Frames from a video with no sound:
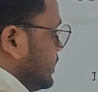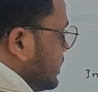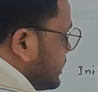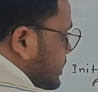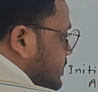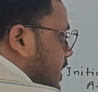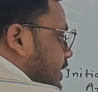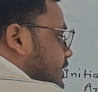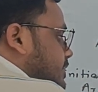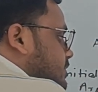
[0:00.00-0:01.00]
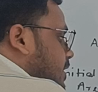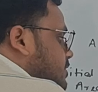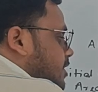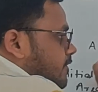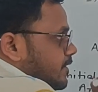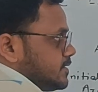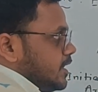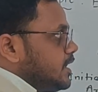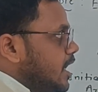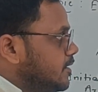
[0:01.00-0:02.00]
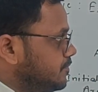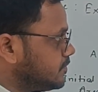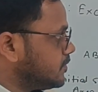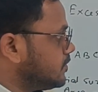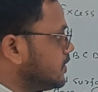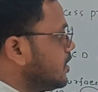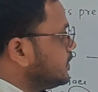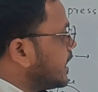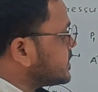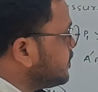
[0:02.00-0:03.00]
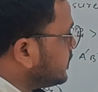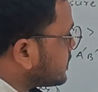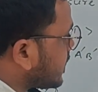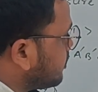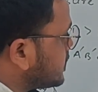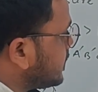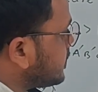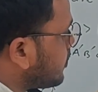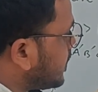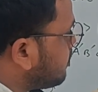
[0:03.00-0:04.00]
this is the initial surface area. That's means the surface area of the